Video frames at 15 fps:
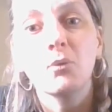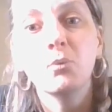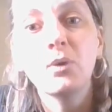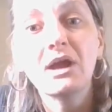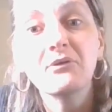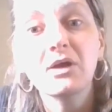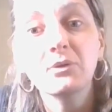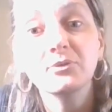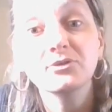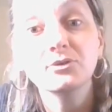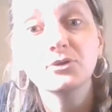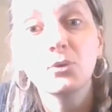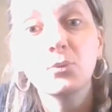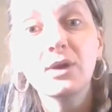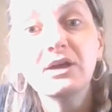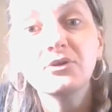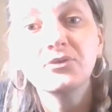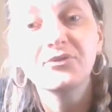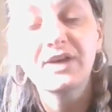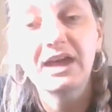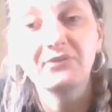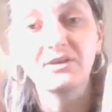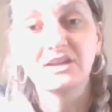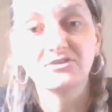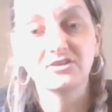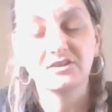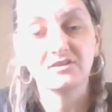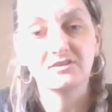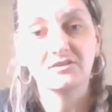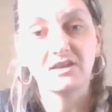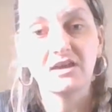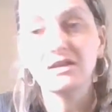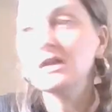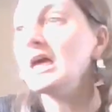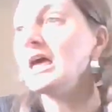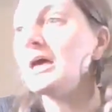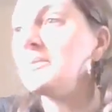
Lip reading: where I was on a welfare register,